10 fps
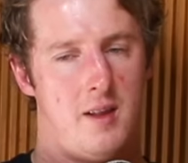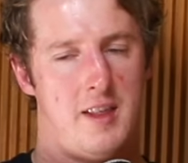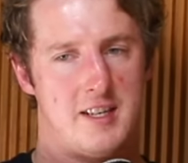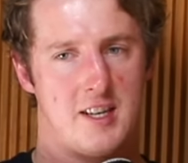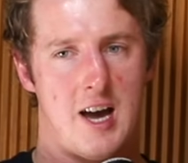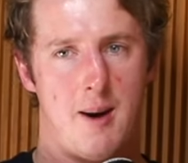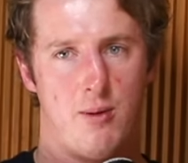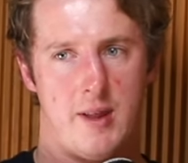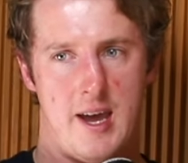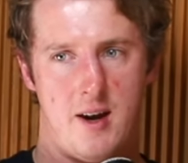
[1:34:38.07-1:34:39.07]
There's a
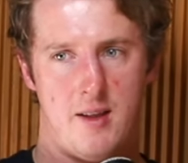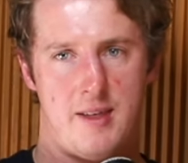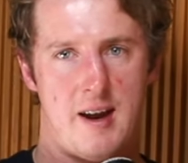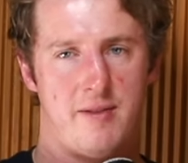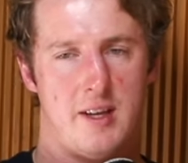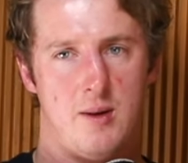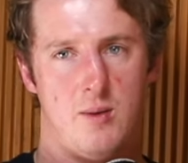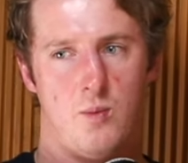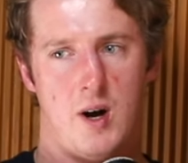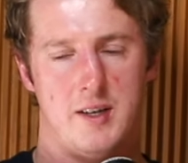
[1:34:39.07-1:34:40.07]
couple there, and
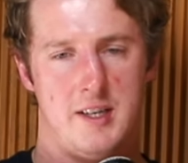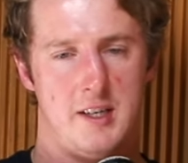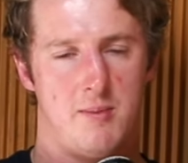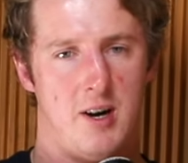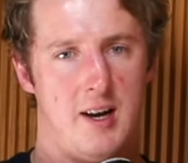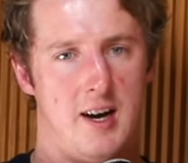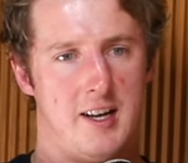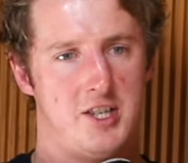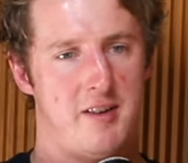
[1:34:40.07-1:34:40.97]
thankfully one dear to my heart,